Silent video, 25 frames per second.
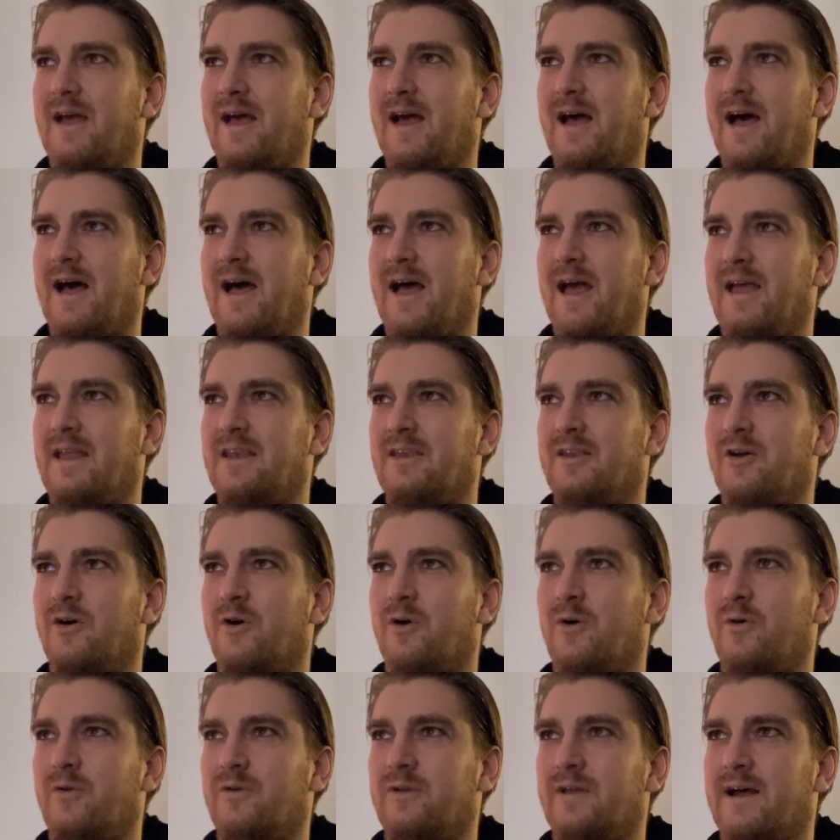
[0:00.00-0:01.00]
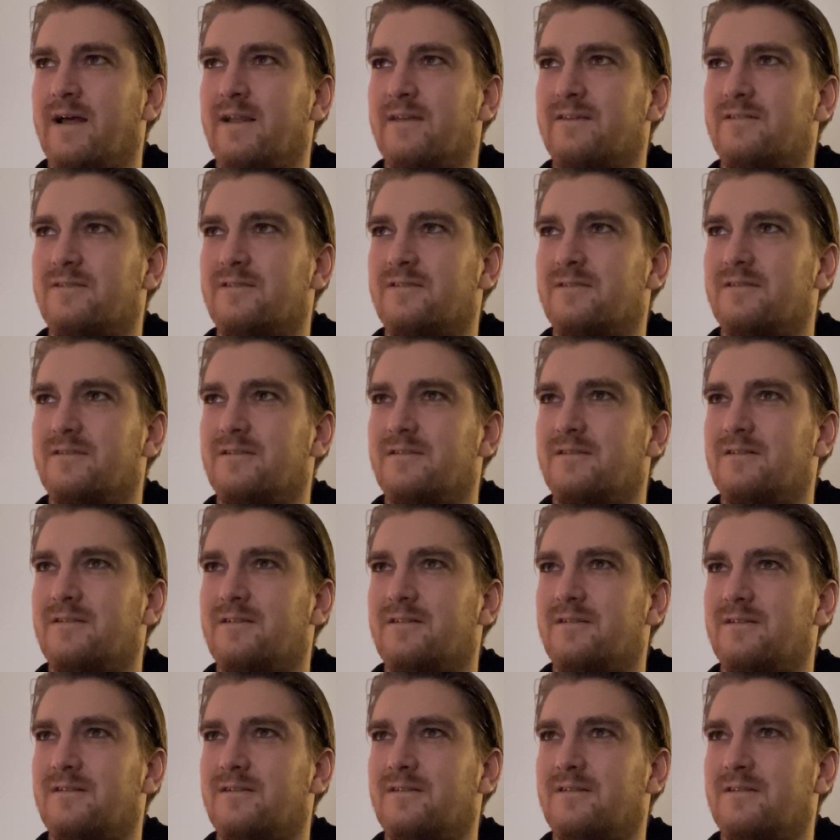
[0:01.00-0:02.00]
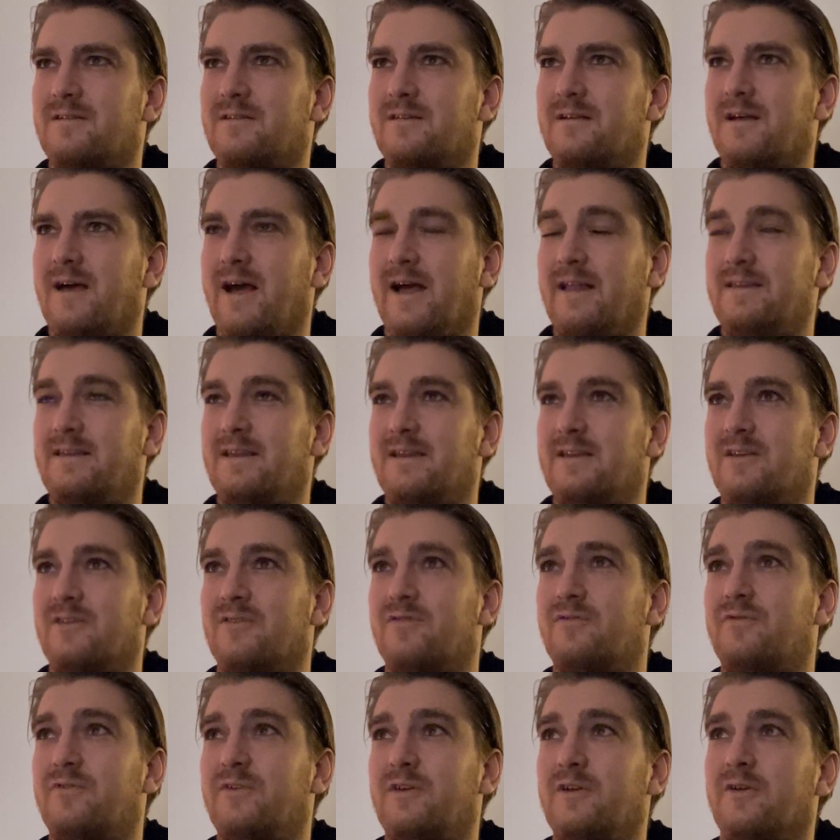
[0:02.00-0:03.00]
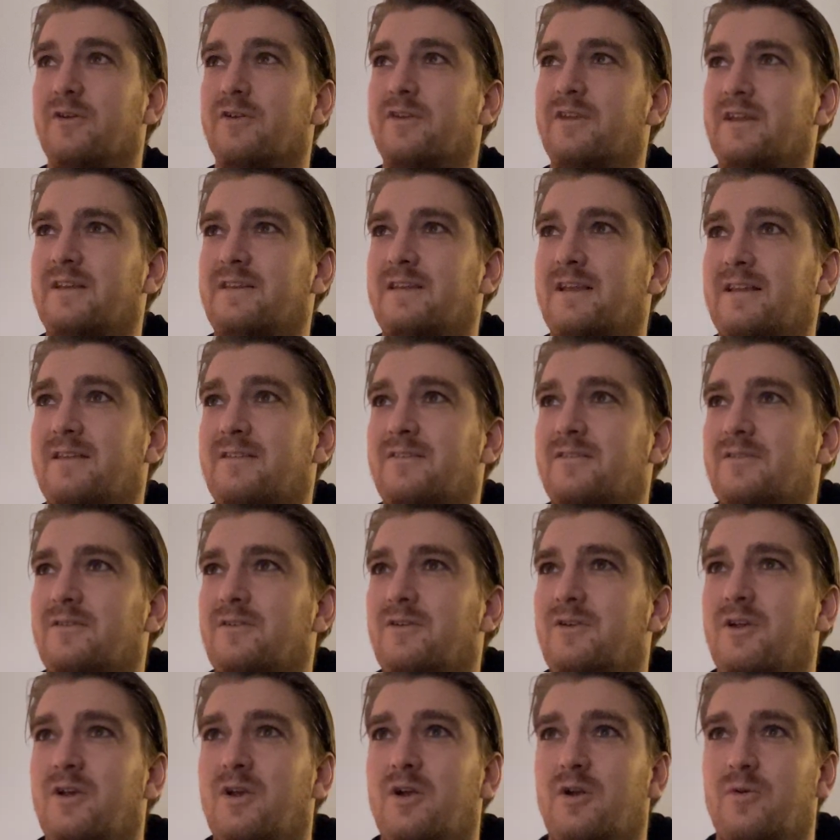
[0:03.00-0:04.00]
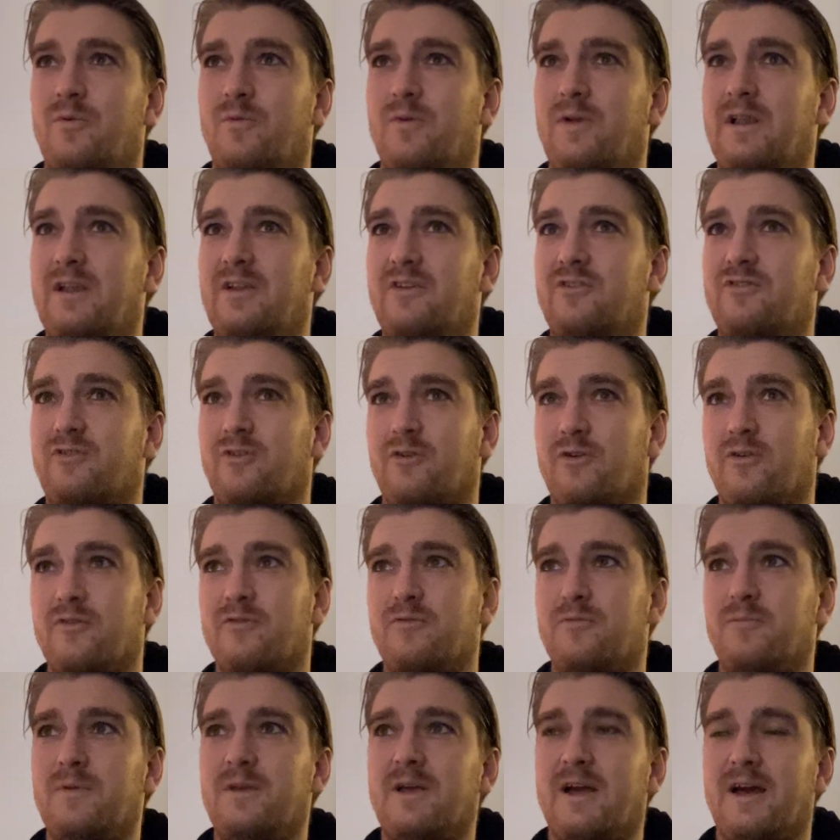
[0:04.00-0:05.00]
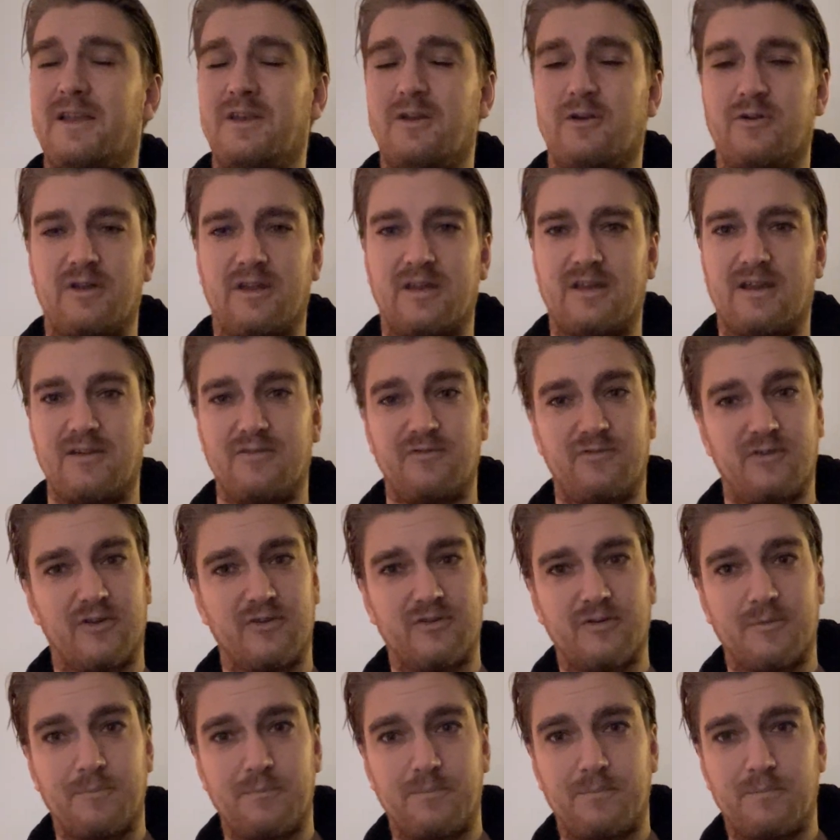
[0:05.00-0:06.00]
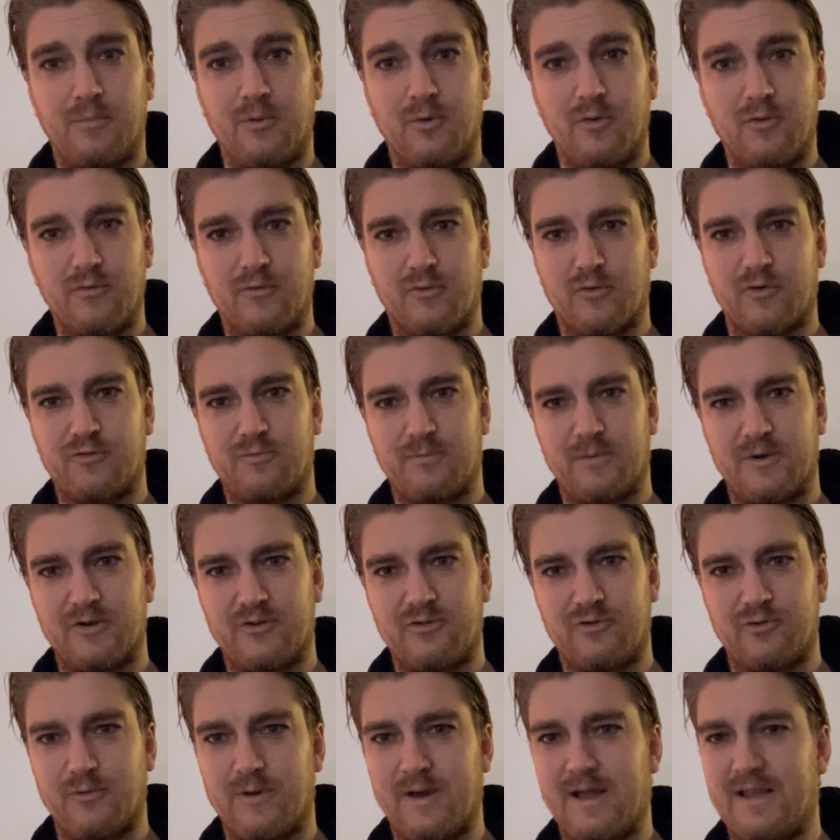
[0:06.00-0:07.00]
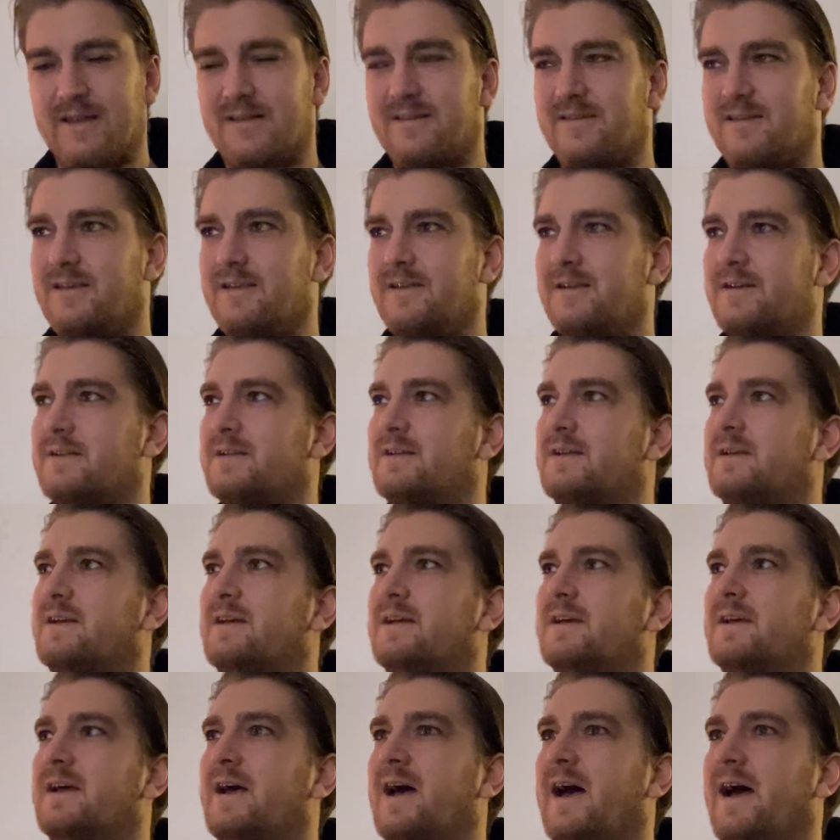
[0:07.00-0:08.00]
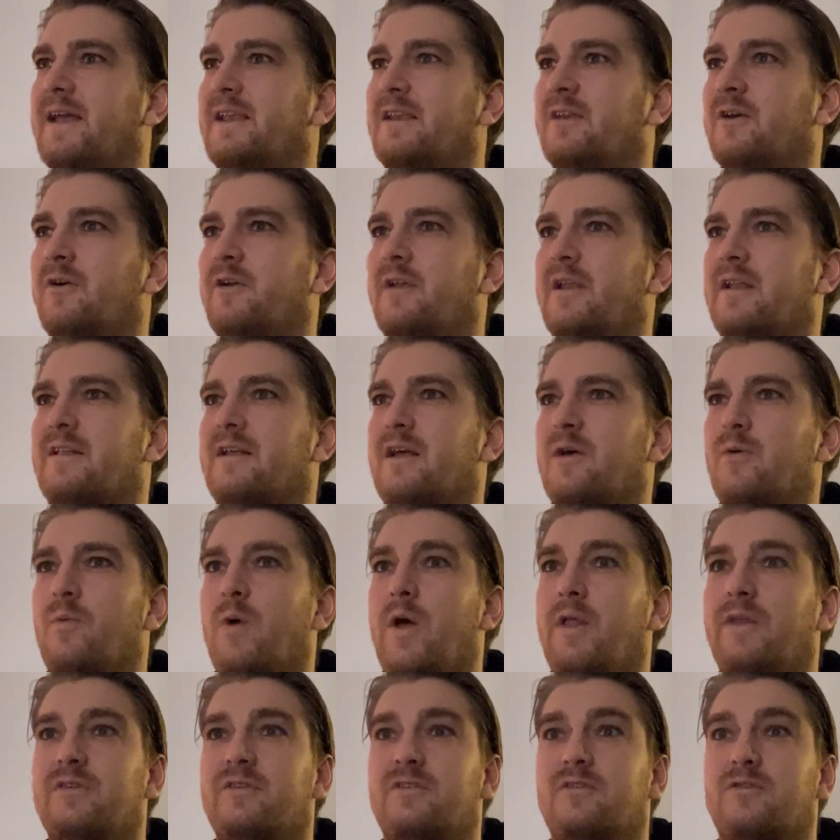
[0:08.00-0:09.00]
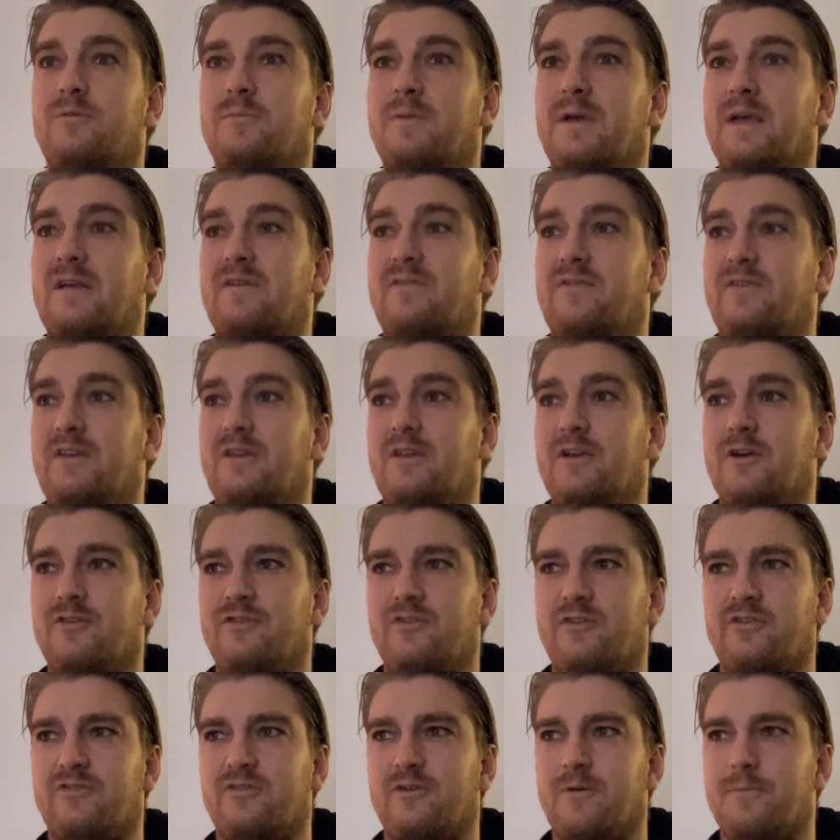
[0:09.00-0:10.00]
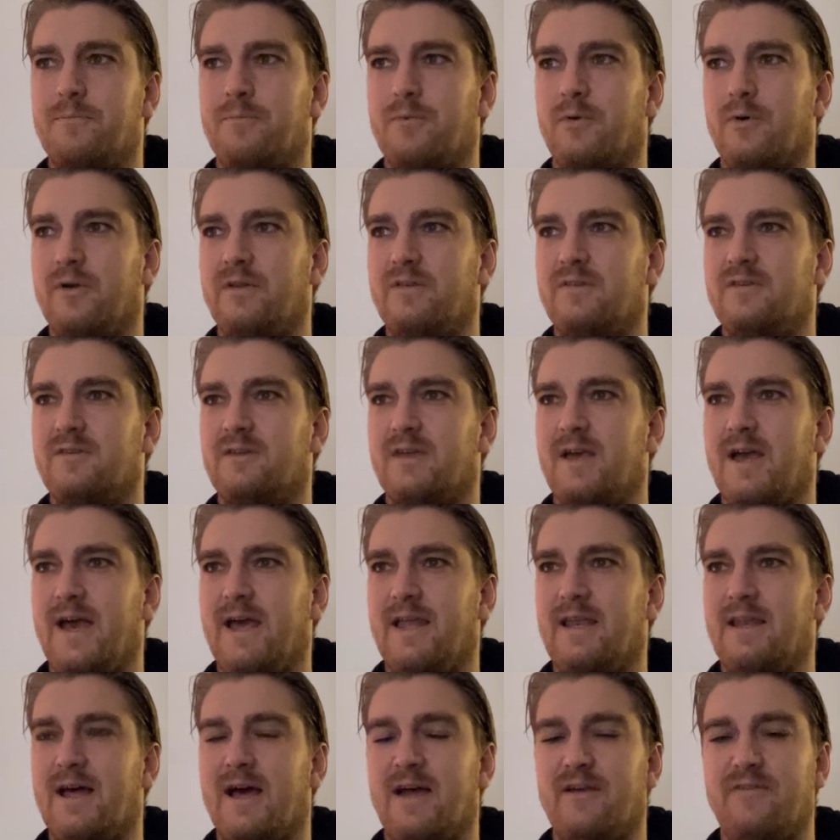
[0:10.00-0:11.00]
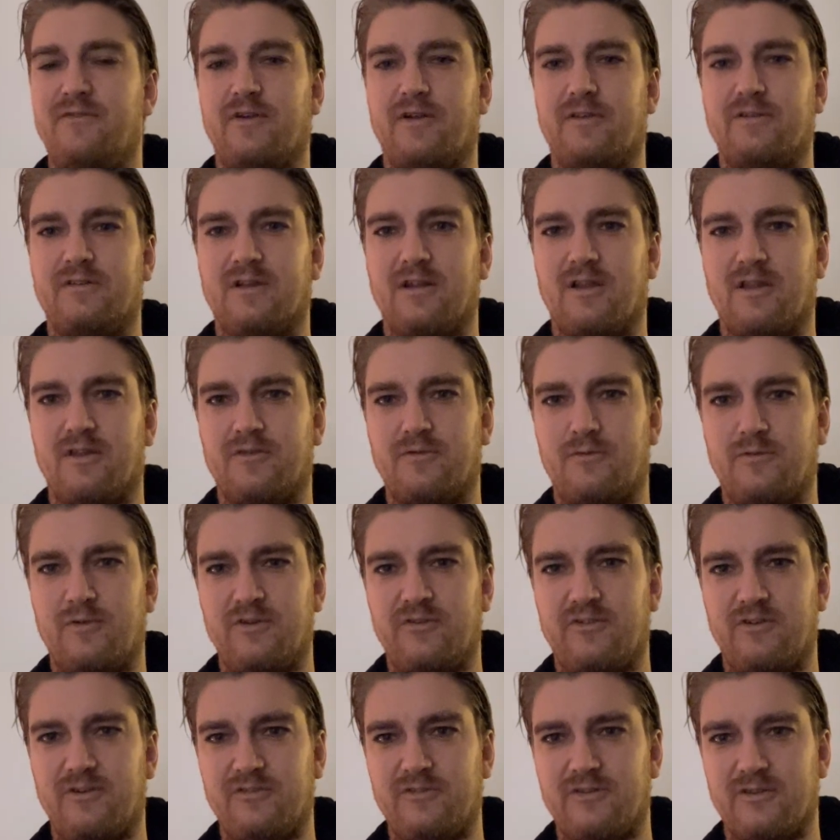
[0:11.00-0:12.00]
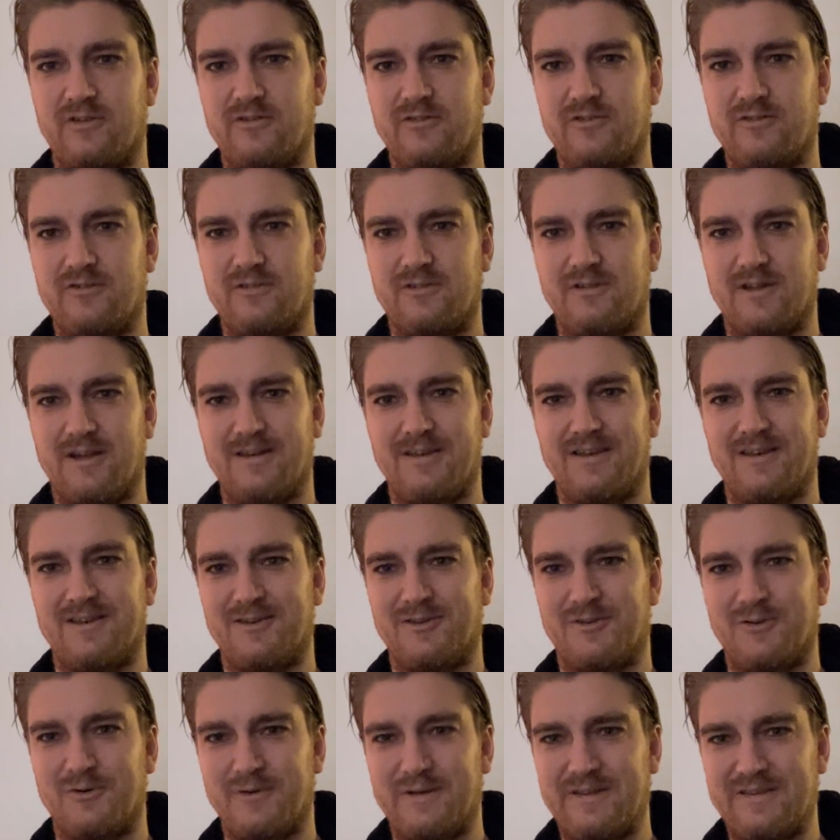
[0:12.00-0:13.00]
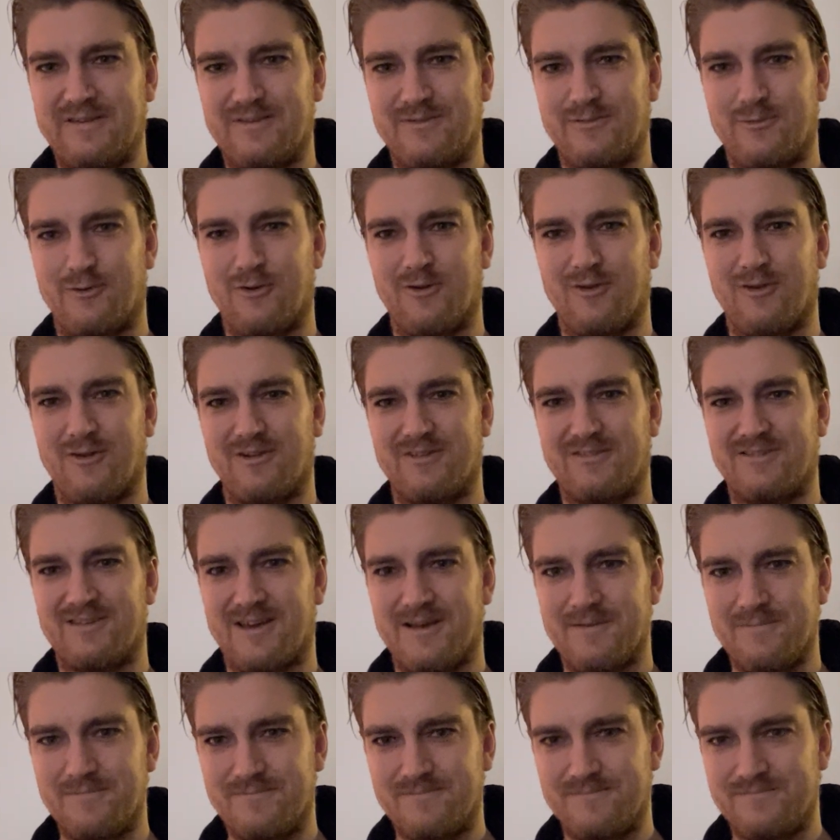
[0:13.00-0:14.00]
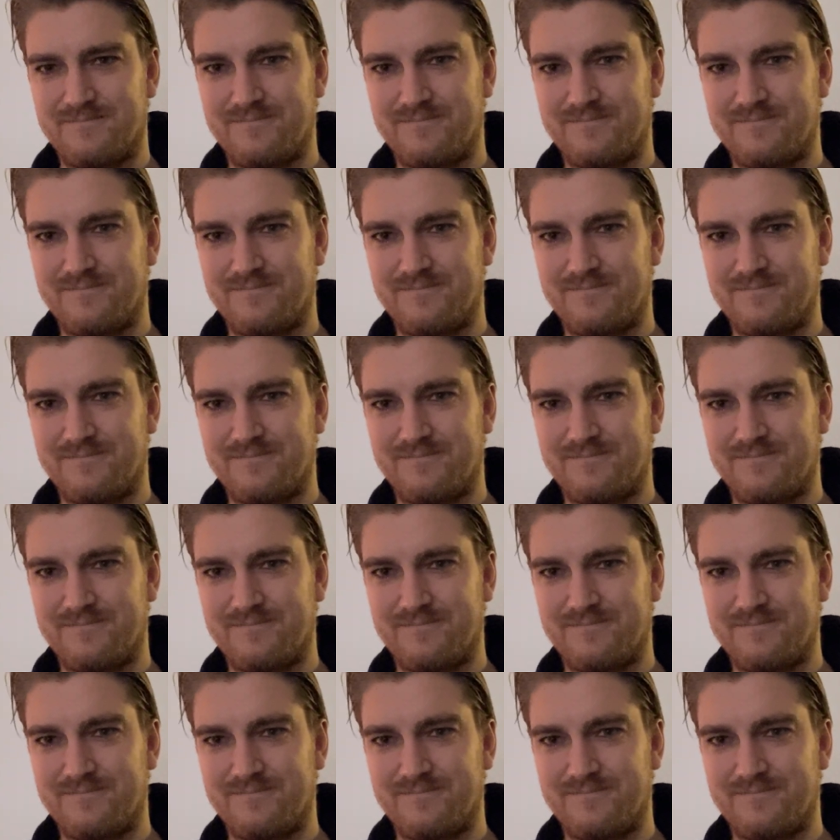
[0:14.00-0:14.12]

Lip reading: know that I didn't feel that really served me. I know that I felt a pull for spirituality. I know that I wanted to make videos at some point and I felt a lot of resistance. I didn't do it for a long time.